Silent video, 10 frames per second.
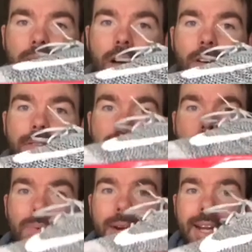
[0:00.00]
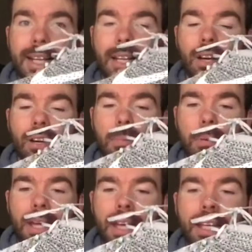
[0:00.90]
enough to really kind of
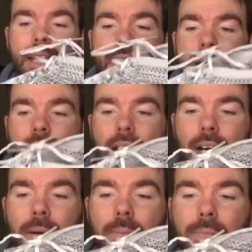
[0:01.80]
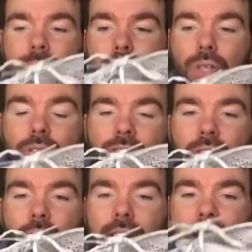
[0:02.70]
be um, good
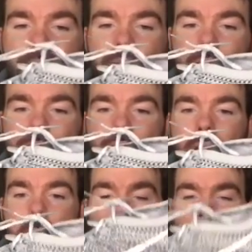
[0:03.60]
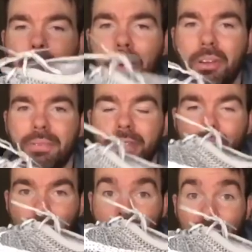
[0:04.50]
for any of those kind of power
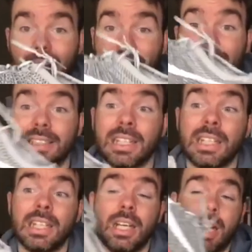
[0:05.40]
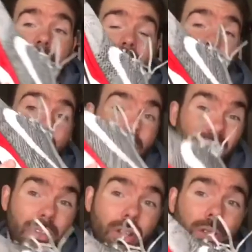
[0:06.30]
movements through your legs. And
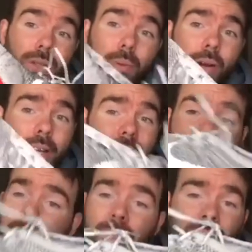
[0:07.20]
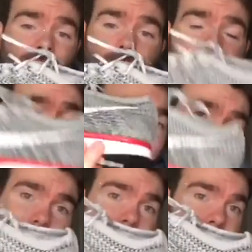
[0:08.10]
looks wise, it
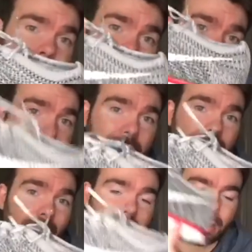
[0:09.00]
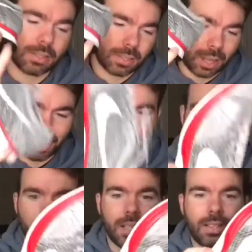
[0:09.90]
looks pretty sick. So
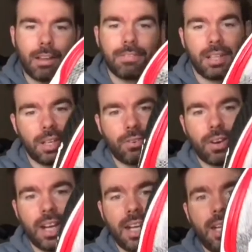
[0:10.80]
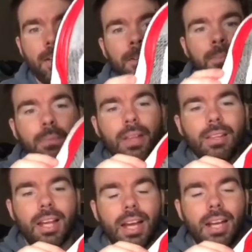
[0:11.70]
we can definitely agree
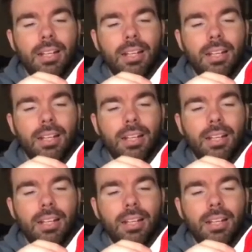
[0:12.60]
that